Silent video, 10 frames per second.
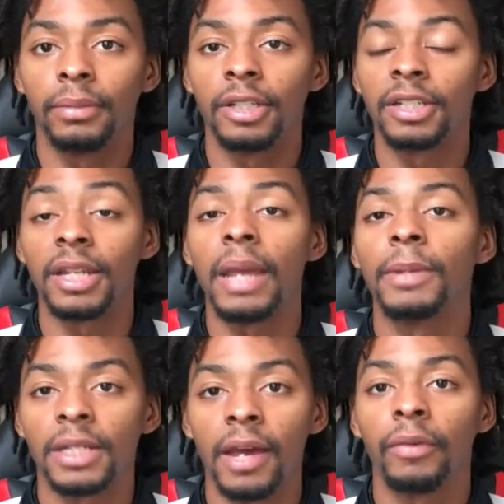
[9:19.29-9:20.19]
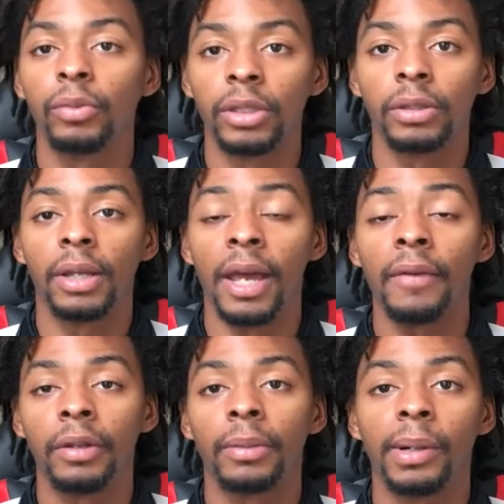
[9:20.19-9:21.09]
the same as having
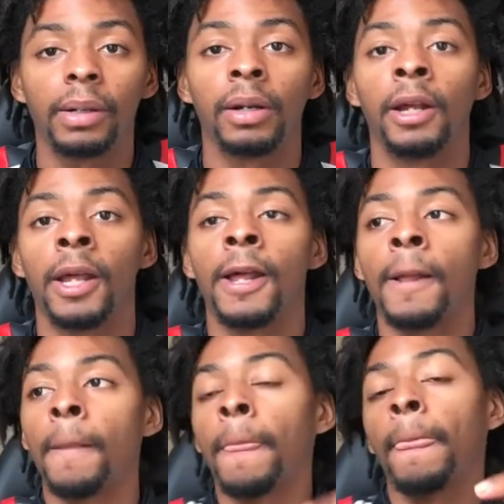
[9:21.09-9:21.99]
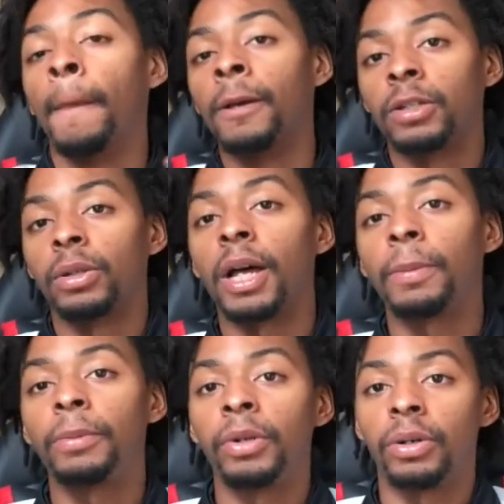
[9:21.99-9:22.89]
the ball. So a lot of
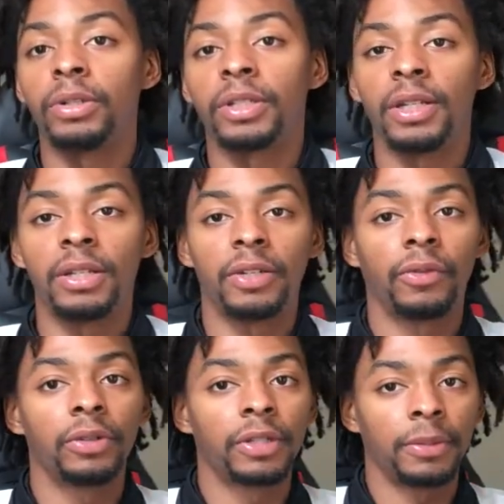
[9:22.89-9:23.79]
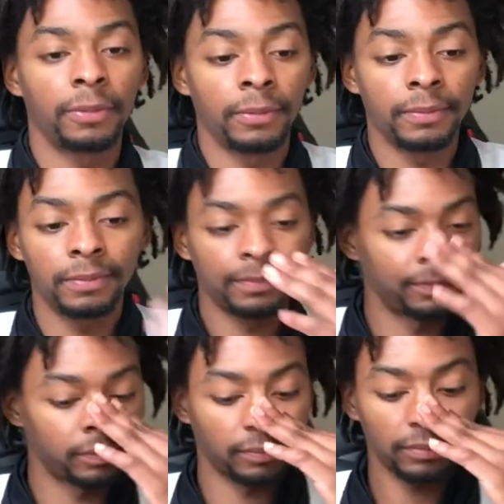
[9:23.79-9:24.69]
people don't understand this. For example,
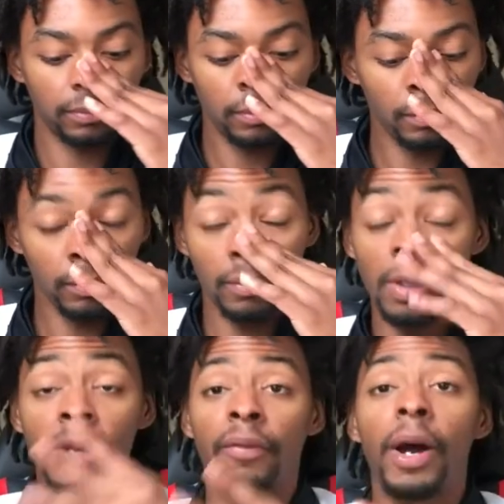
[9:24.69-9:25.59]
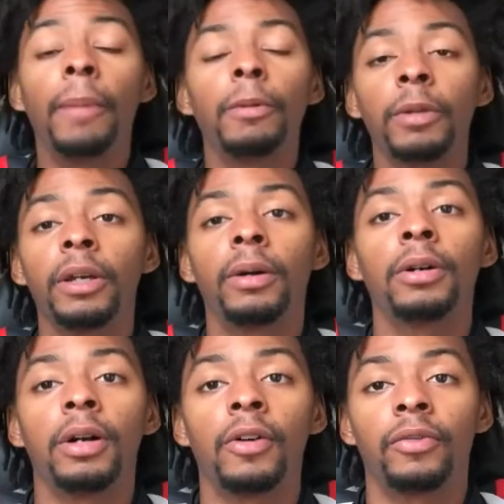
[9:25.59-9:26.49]
if I'm a player
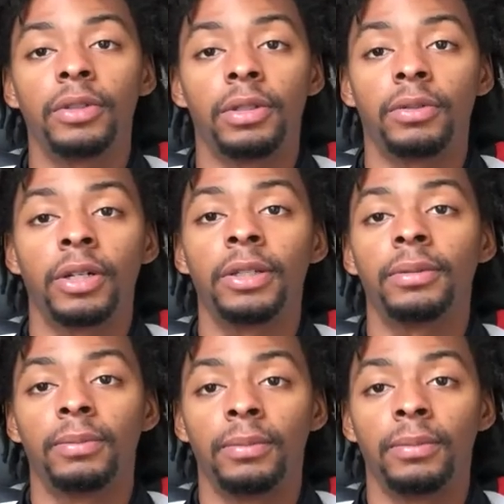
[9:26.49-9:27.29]
on offense, right?